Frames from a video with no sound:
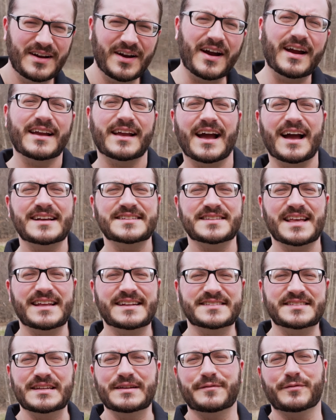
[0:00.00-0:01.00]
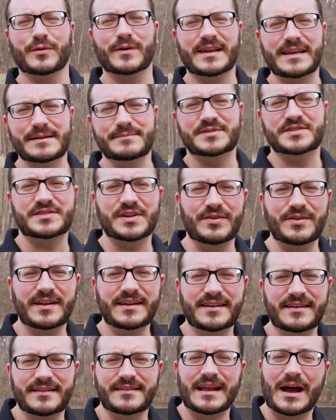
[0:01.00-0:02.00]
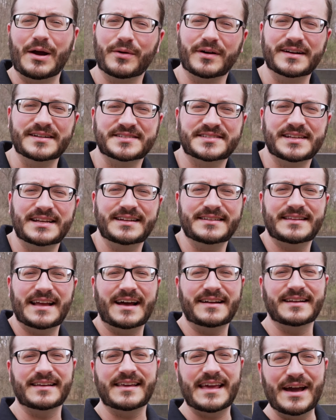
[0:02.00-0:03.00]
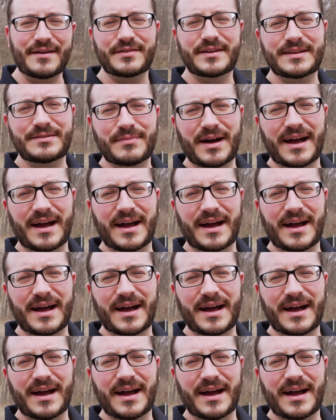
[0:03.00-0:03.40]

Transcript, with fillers: All right, guys, that is it for Gibsonia. Now we're gonna send it down to Kevin in